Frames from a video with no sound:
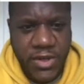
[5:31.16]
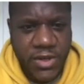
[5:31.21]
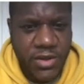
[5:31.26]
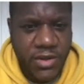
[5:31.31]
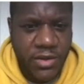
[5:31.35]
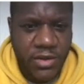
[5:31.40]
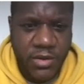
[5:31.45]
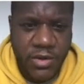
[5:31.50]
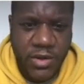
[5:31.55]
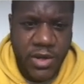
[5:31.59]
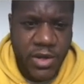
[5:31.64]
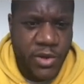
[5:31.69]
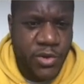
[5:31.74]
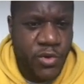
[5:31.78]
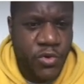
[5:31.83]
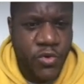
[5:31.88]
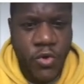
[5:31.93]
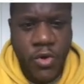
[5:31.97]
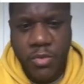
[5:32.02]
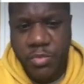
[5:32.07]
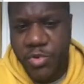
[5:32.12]
like
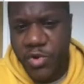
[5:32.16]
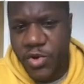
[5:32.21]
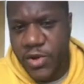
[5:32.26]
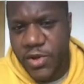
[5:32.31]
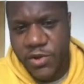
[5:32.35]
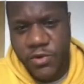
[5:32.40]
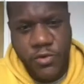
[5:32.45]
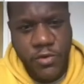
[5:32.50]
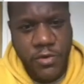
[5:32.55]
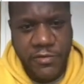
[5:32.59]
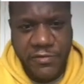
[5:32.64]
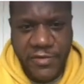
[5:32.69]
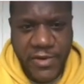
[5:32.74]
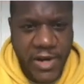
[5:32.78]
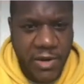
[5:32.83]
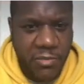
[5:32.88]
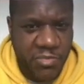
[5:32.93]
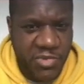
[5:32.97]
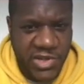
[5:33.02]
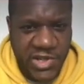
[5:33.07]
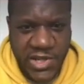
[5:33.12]

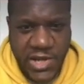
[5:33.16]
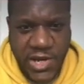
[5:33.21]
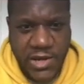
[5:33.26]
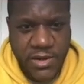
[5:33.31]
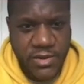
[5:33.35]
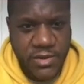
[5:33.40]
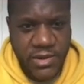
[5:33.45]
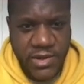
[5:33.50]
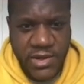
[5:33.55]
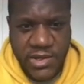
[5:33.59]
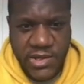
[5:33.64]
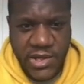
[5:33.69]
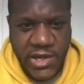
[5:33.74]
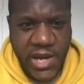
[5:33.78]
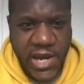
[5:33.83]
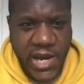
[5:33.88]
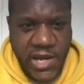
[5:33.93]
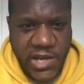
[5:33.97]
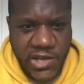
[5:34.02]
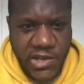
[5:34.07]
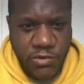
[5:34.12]
0.05% to get
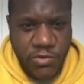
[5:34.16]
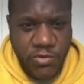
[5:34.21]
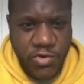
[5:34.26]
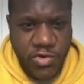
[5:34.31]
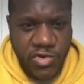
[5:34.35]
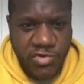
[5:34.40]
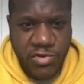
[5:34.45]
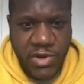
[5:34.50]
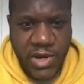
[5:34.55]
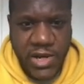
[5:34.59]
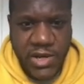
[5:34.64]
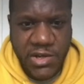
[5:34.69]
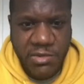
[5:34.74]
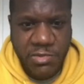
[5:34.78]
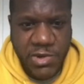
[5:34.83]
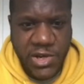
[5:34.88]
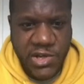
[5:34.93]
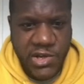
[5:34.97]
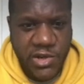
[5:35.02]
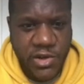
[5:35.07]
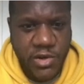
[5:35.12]
into a trade,
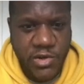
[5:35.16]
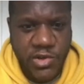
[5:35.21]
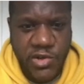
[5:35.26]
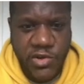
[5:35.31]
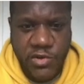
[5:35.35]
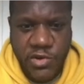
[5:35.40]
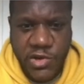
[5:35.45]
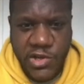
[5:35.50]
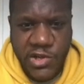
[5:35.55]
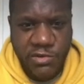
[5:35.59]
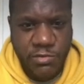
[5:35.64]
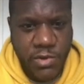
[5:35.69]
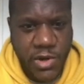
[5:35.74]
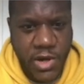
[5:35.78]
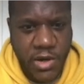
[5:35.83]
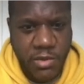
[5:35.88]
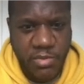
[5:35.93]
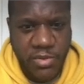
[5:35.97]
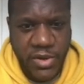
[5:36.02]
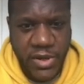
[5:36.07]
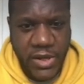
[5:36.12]
especially on
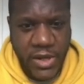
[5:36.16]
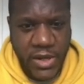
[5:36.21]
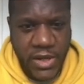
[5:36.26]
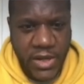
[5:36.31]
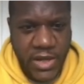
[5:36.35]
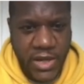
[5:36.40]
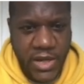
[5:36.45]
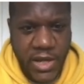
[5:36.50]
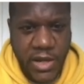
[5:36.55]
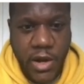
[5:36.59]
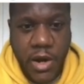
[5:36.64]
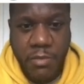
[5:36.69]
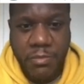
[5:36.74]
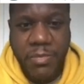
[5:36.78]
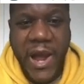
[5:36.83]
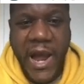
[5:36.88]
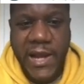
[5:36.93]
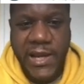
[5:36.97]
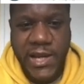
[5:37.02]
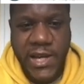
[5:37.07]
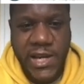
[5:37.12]
Uniswap. And on
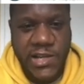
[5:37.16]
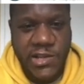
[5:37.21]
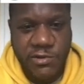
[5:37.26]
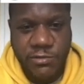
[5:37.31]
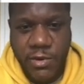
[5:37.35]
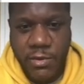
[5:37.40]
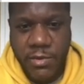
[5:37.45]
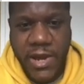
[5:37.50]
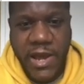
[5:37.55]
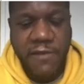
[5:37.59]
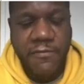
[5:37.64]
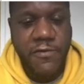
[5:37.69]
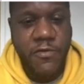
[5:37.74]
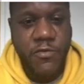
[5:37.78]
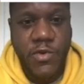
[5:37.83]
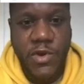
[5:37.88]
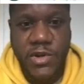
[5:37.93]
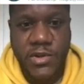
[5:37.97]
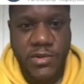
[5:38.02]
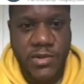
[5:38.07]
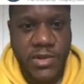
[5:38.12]
PancakeSwap,
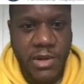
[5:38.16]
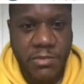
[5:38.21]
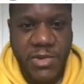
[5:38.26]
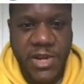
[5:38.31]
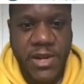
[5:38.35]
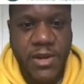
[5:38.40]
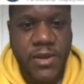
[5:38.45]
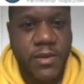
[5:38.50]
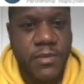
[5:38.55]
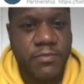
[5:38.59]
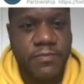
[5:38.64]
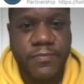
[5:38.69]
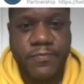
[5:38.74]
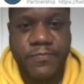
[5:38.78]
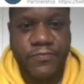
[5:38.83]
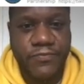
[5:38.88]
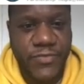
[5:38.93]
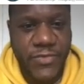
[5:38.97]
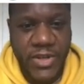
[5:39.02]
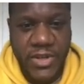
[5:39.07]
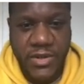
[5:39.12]
everyone's, I mean,
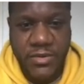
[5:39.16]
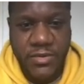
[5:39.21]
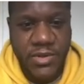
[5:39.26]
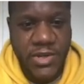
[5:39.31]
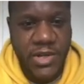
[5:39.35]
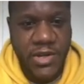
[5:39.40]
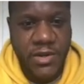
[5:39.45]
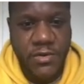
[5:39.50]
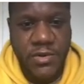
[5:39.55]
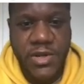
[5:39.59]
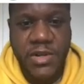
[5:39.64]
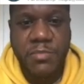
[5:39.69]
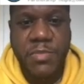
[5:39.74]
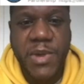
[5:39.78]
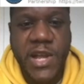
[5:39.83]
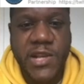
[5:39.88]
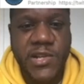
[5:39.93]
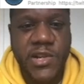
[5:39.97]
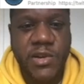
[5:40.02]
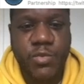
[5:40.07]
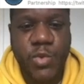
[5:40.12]
you know, it
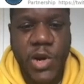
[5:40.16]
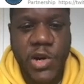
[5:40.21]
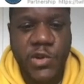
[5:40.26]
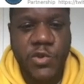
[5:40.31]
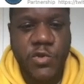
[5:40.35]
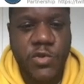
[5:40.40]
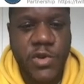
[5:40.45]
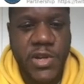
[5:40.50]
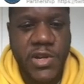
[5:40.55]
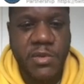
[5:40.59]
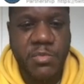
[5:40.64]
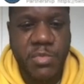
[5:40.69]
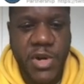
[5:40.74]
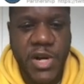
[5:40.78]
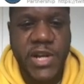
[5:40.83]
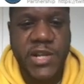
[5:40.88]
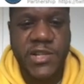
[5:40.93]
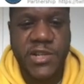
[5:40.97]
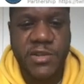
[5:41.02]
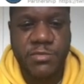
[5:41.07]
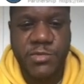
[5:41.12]
depends on what coin you're
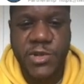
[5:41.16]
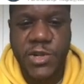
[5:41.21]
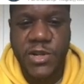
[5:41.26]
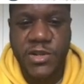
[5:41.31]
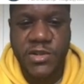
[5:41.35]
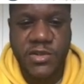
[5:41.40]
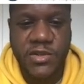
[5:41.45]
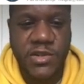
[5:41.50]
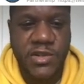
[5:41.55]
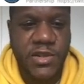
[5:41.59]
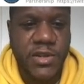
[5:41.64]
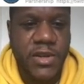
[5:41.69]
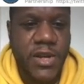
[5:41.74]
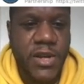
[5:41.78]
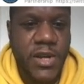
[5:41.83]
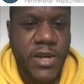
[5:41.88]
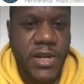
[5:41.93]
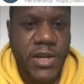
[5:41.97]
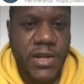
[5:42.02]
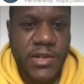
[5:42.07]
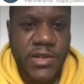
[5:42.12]
buying sometimes, because
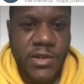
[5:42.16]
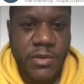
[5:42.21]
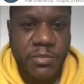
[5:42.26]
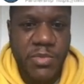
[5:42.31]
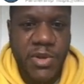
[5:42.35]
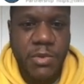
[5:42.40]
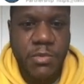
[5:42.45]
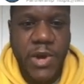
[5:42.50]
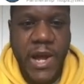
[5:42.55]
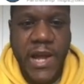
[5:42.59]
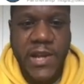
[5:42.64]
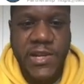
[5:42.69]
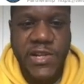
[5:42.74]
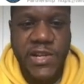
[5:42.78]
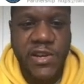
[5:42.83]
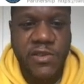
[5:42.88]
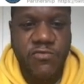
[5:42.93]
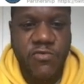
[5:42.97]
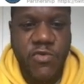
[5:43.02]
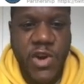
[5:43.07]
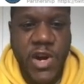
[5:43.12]
some people
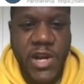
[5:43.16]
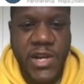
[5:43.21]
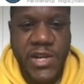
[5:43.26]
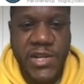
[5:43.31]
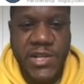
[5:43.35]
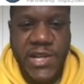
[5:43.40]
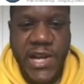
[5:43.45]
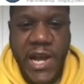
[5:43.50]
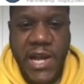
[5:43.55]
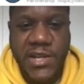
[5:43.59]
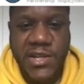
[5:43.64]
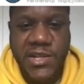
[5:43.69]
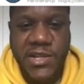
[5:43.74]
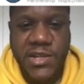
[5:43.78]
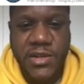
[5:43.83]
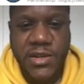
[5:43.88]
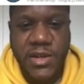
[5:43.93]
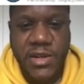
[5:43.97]
actually write the tax